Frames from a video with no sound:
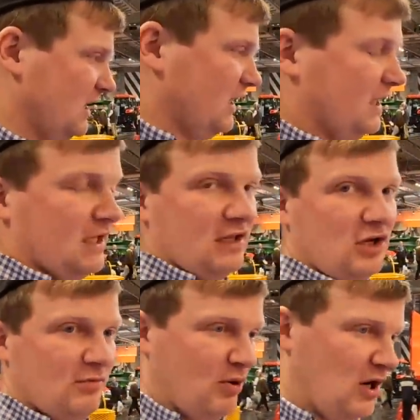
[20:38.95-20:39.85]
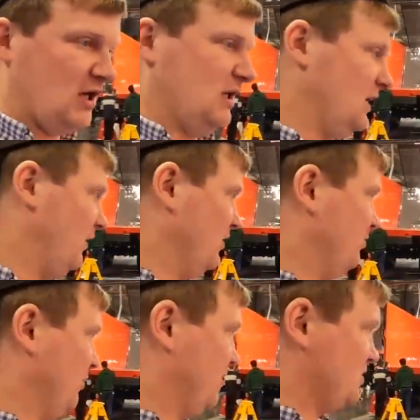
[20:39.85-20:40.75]
in the new parlour, I
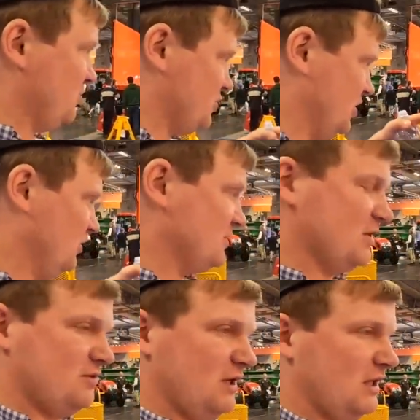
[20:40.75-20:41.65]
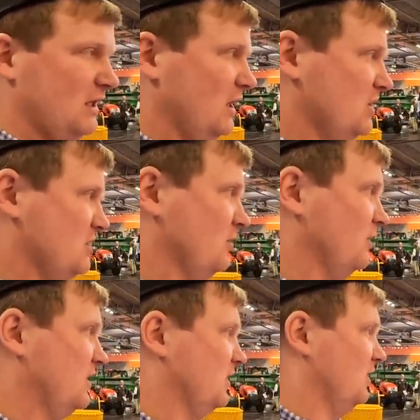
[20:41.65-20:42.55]
want to put a pressure washing hose onto it, so
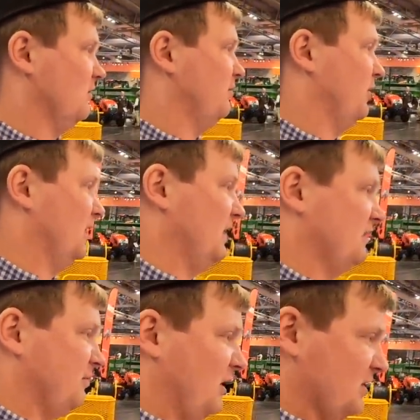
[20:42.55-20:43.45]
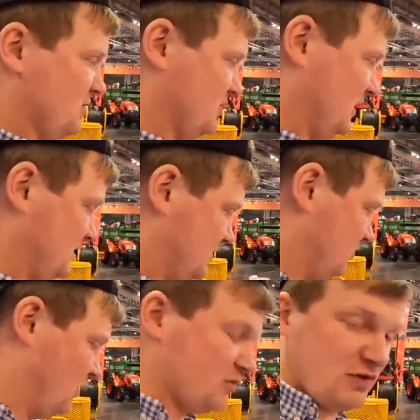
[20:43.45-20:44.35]
we can put it into the parlour so it's easy
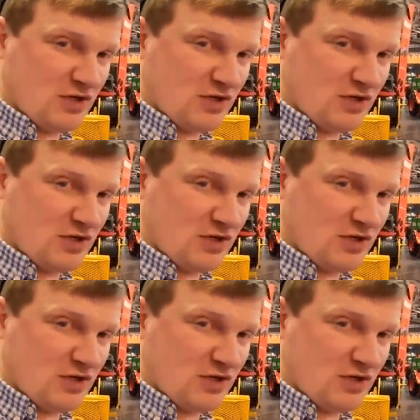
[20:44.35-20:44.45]
to wash with a